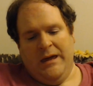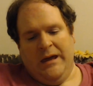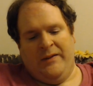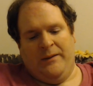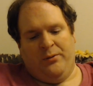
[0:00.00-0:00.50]

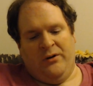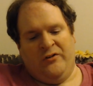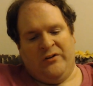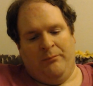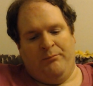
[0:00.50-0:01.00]
and the
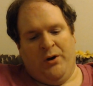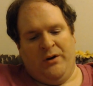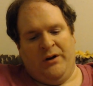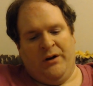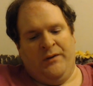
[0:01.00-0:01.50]
priest shall
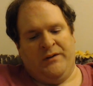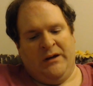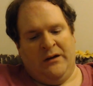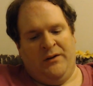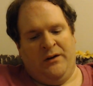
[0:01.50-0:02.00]
burn it on
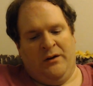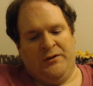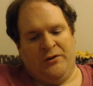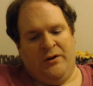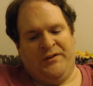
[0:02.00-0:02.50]
the
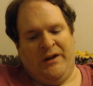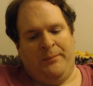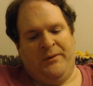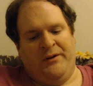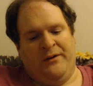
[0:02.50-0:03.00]
altar on
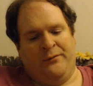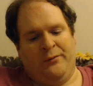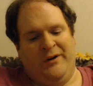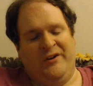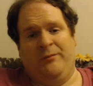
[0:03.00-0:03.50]
top of the
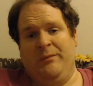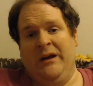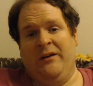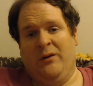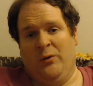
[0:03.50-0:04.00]
offerings
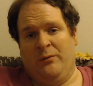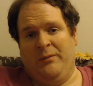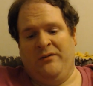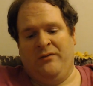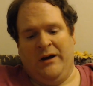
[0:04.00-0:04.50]
made to the Lord
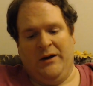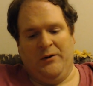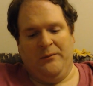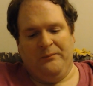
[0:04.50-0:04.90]
by fire.